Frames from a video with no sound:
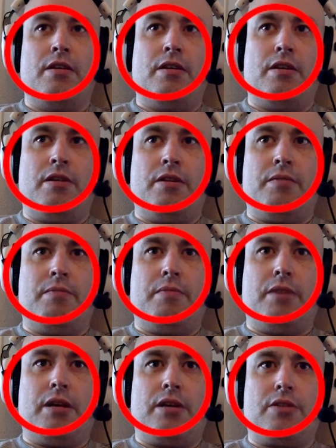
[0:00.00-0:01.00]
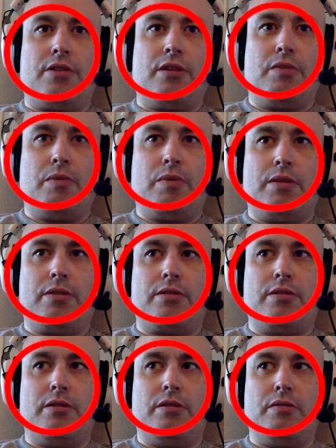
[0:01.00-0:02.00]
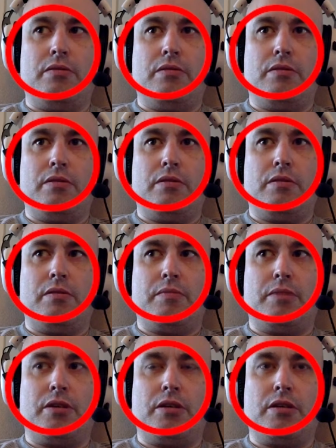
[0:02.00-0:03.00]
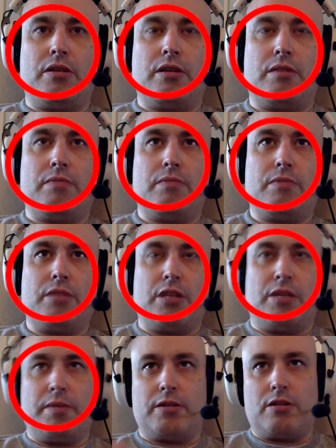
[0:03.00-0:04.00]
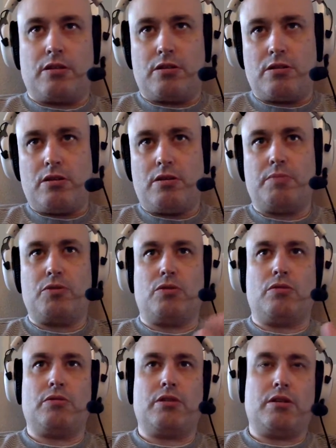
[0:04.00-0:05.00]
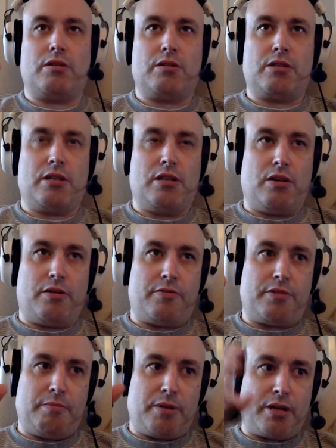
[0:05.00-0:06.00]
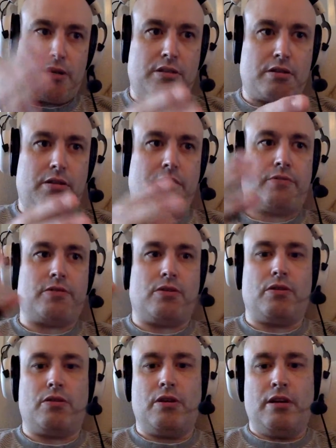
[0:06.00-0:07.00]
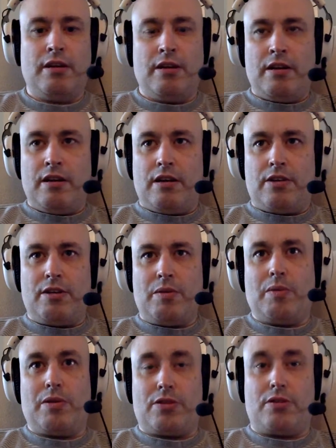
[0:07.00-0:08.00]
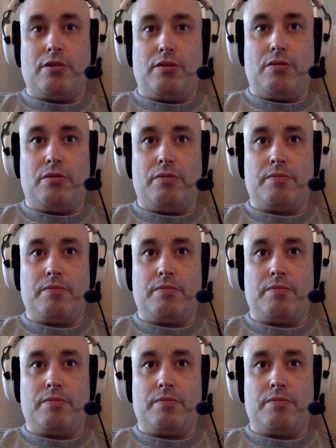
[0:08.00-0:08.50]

And I think we went through, by taking it back to the shops or sending it off to Microsoft, or I think we went through